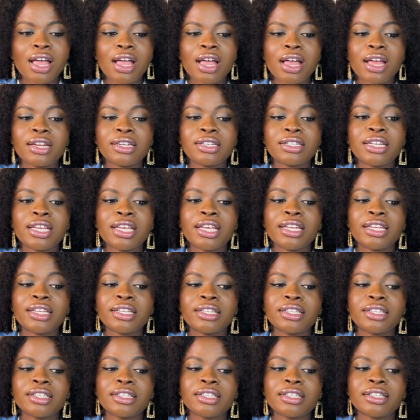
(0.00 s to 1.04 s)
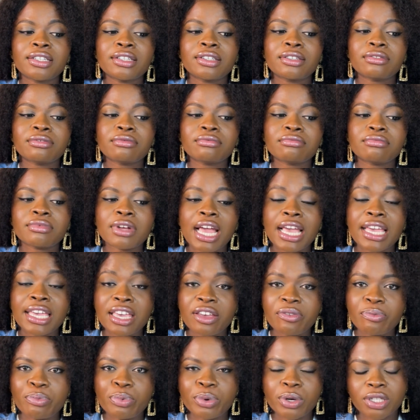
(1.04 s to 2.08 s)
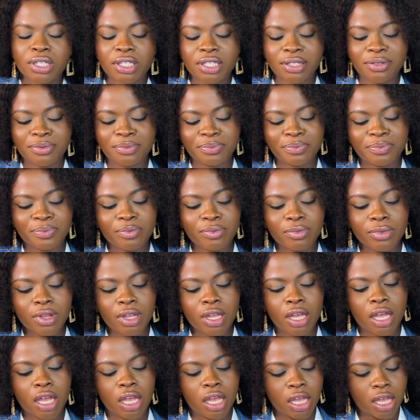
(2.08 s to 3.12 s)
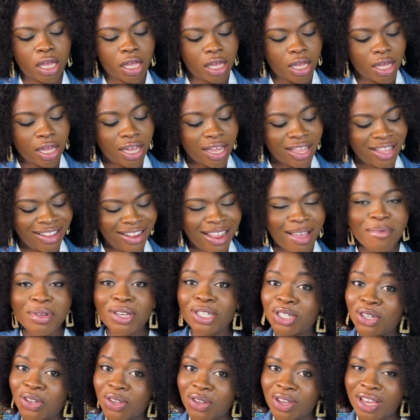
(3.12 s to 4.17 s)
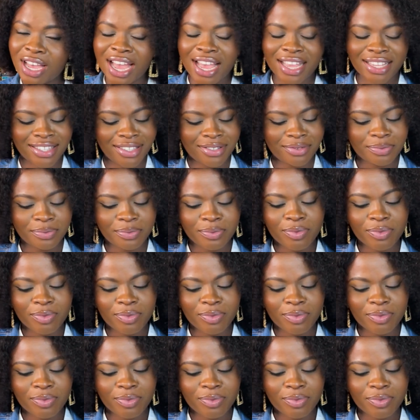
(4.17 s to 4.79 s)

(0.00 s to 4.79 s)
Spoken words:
And then I gave birth. Let me show you guys.